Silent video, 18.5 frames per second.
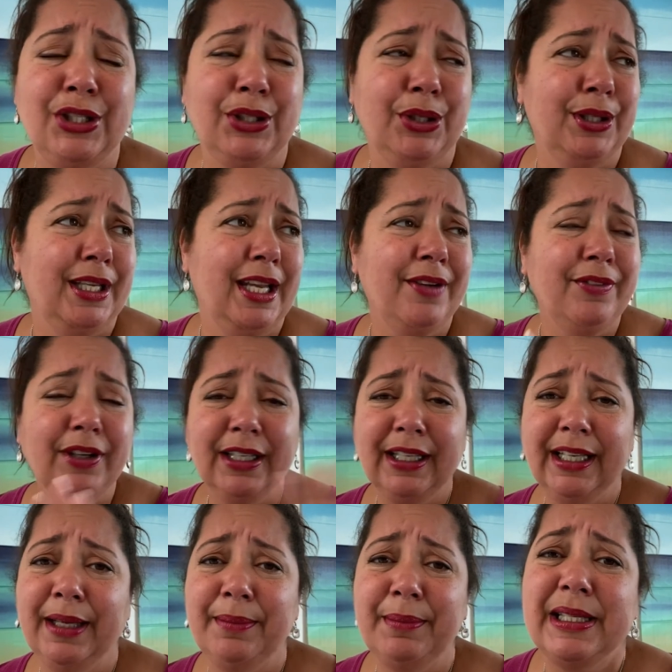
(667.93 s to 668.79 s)
You're never going
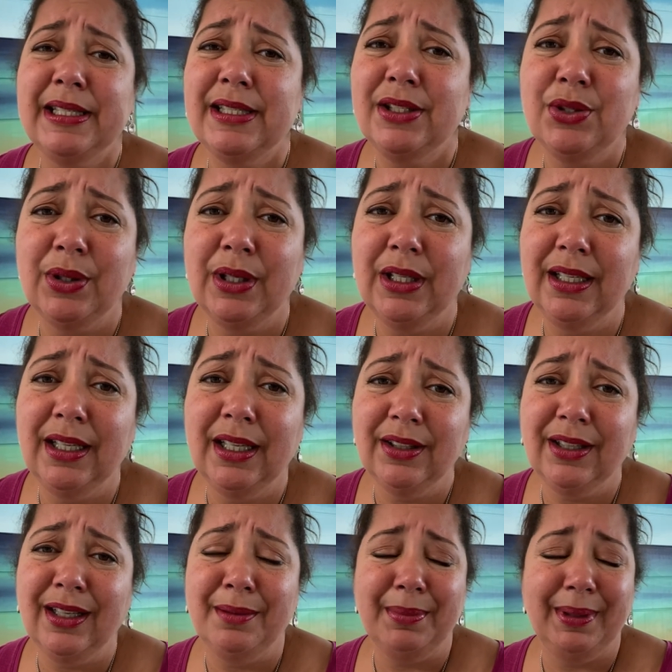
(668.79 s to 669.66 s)
to get me to join
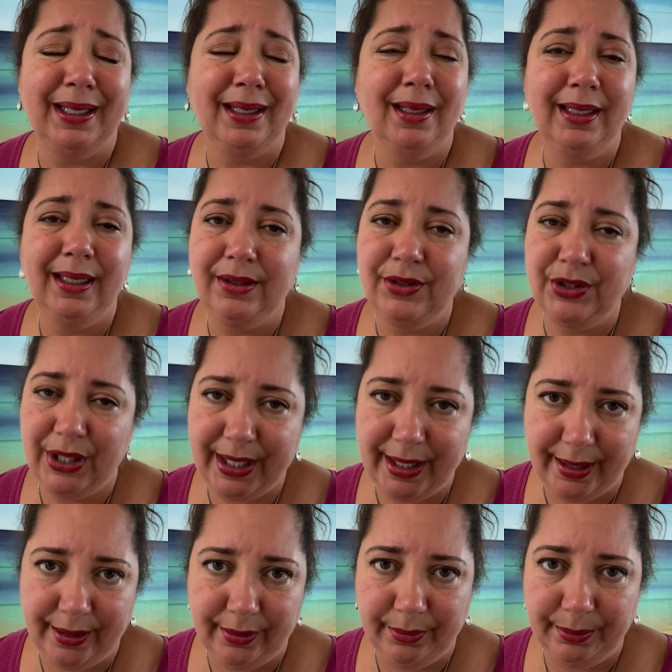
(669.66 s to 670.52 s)
another company. Honey,
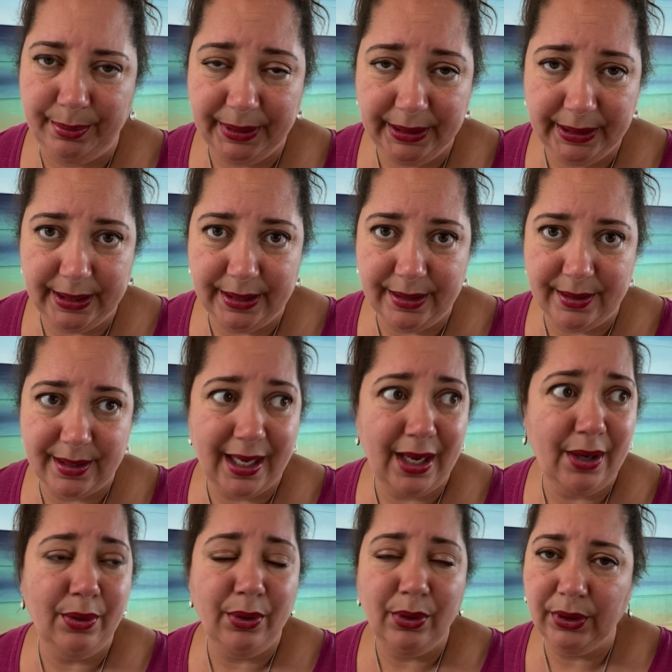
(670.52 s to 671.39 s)
child, please,
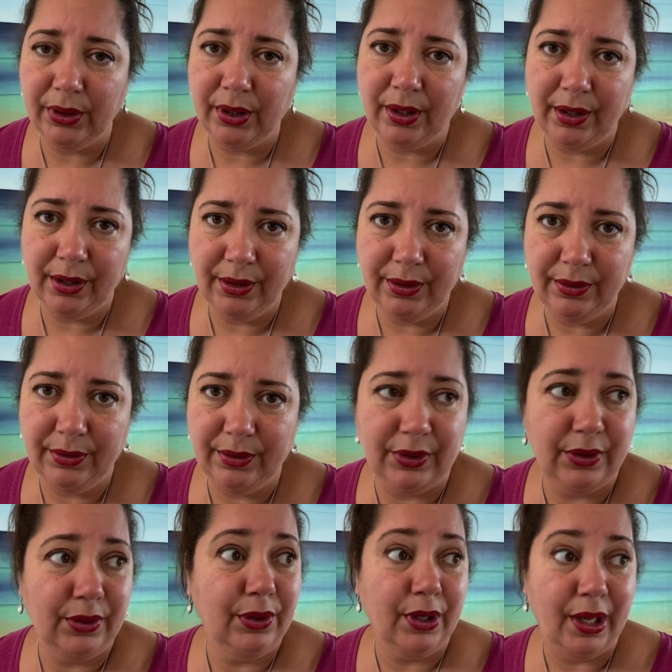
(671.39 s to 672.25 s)
how old are you? Do
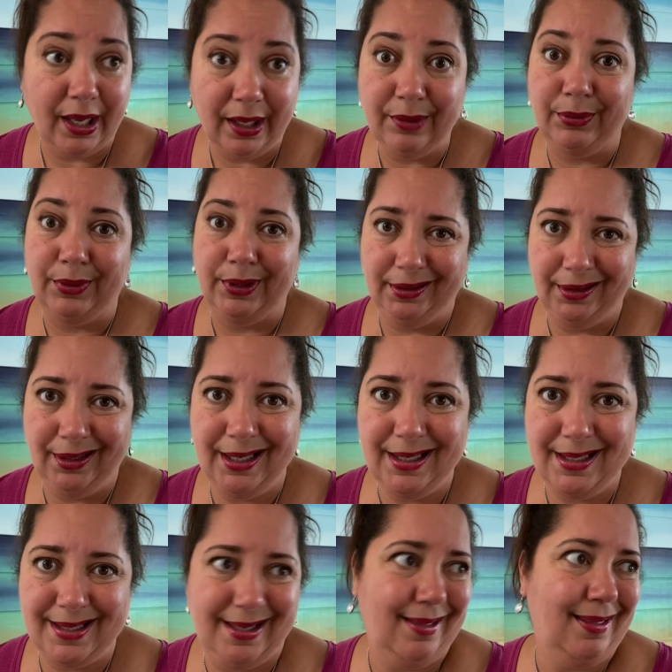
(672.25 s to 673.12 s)
you not
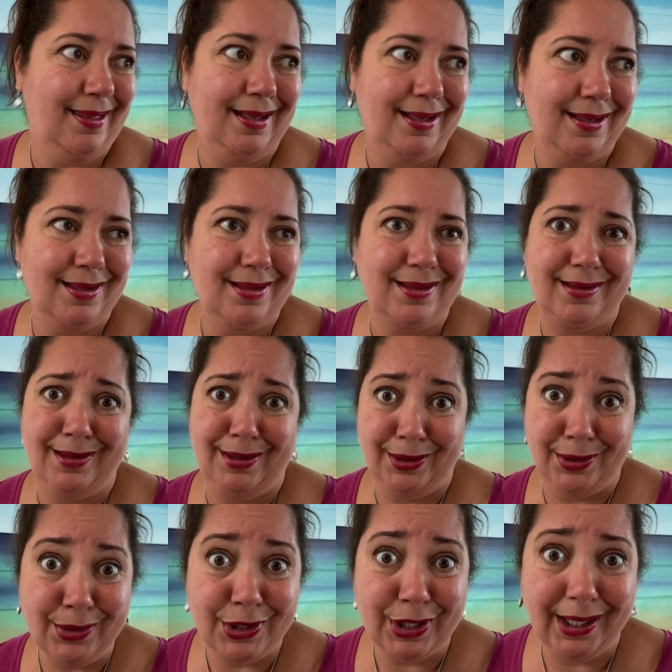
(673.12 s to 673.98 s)
realize that things
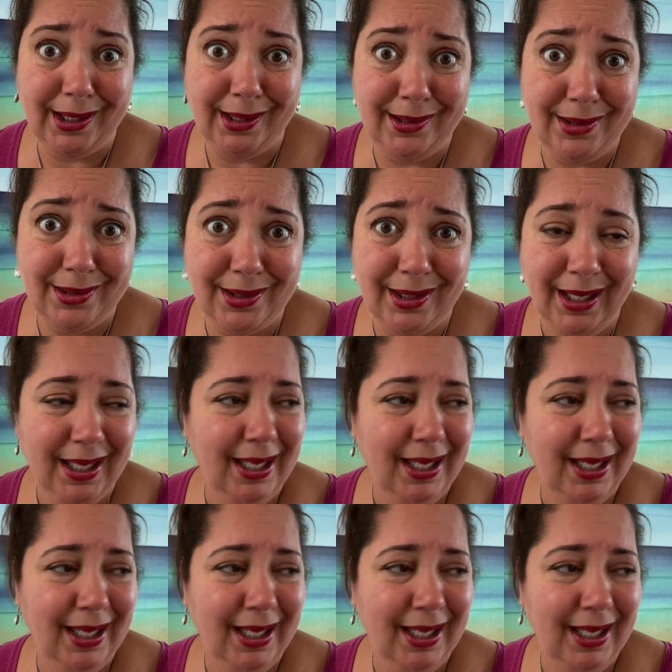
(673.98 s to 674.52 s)
do change?